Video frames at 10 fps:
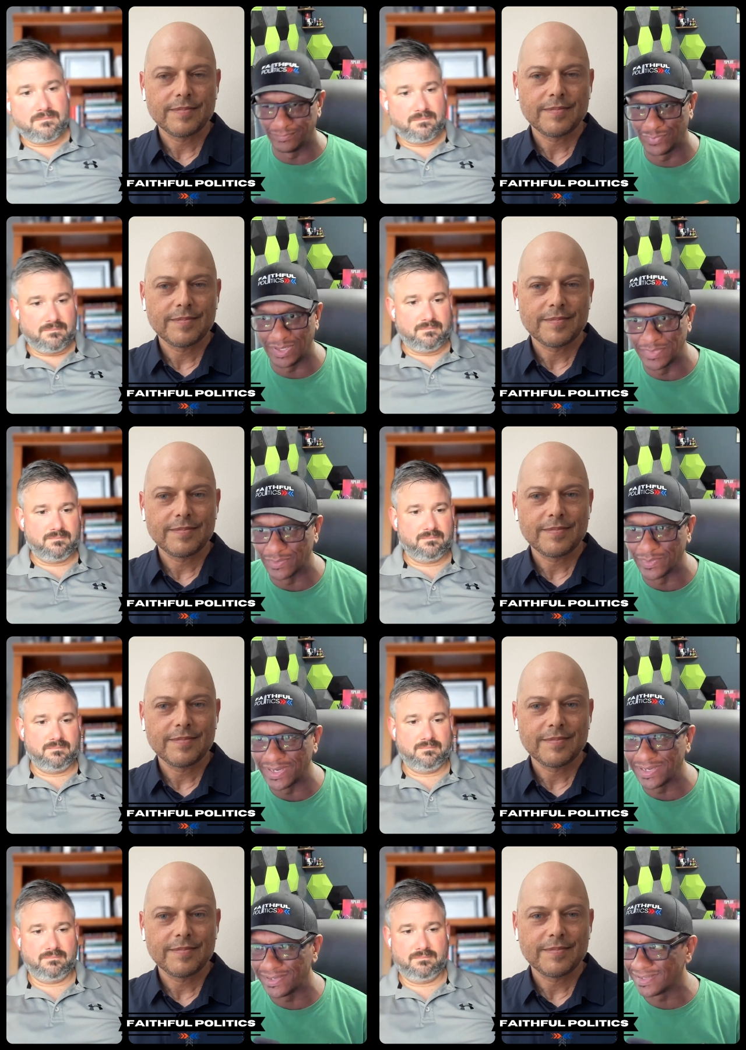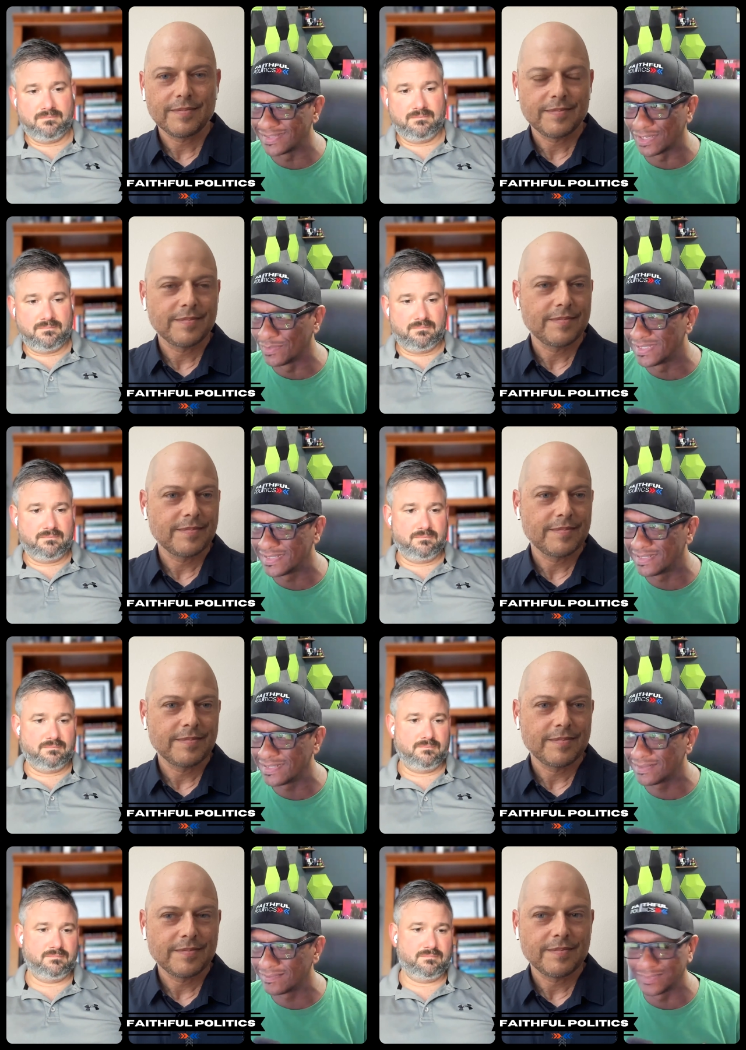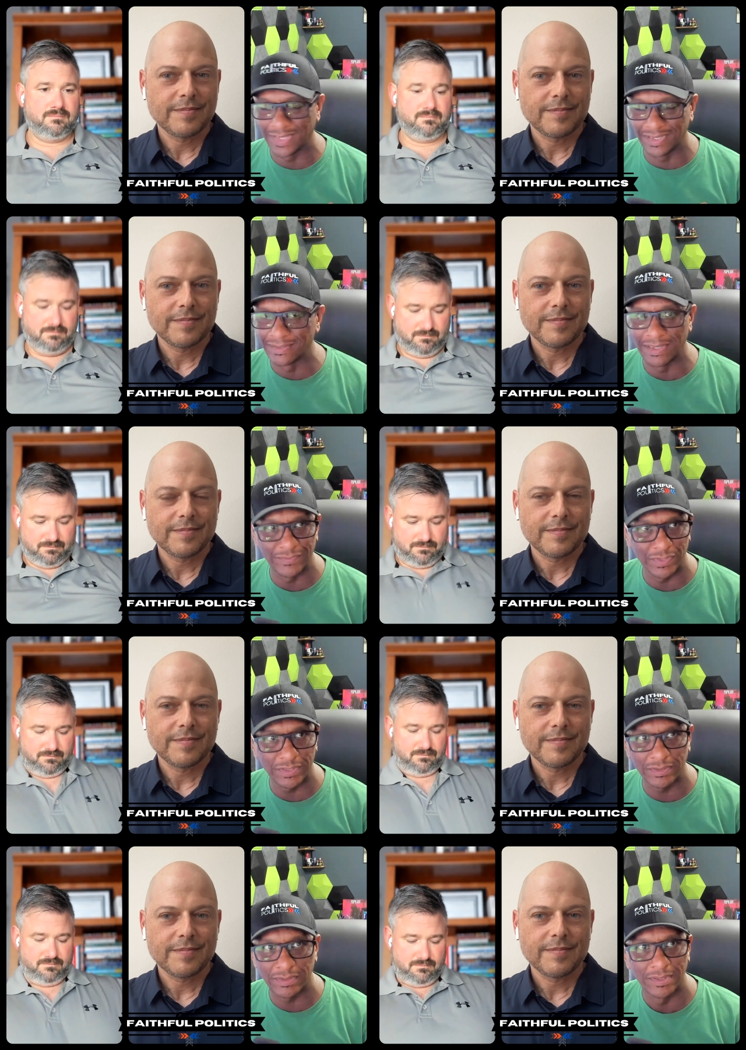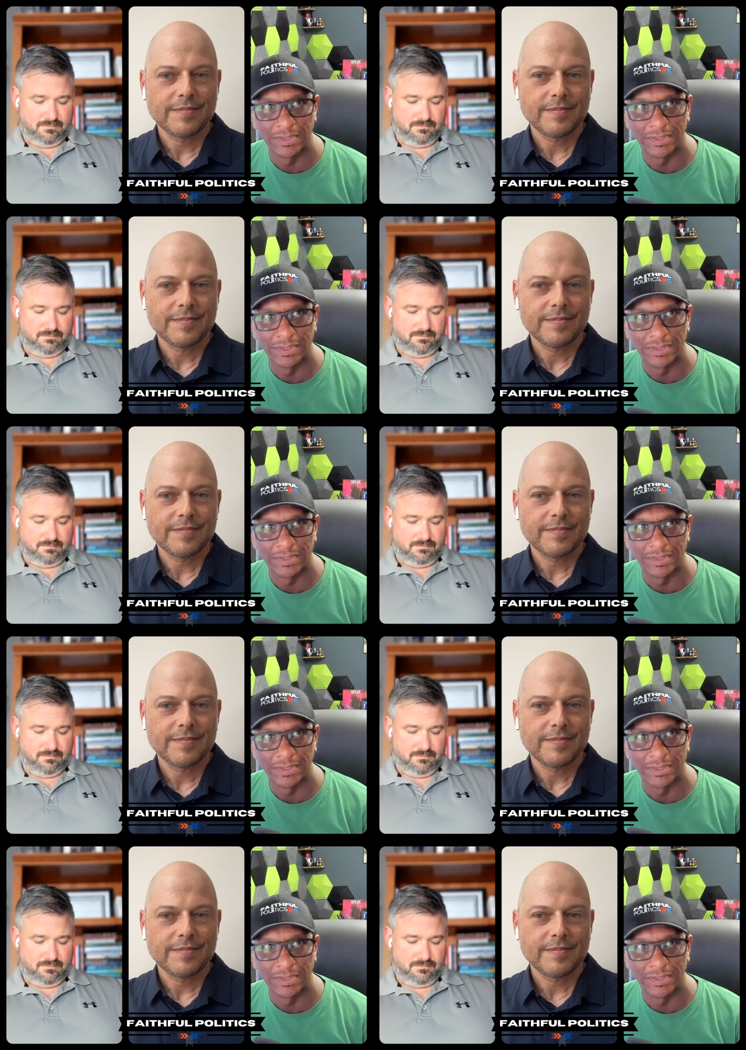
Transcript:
Speaker 1: probably the way it's always ended, like never.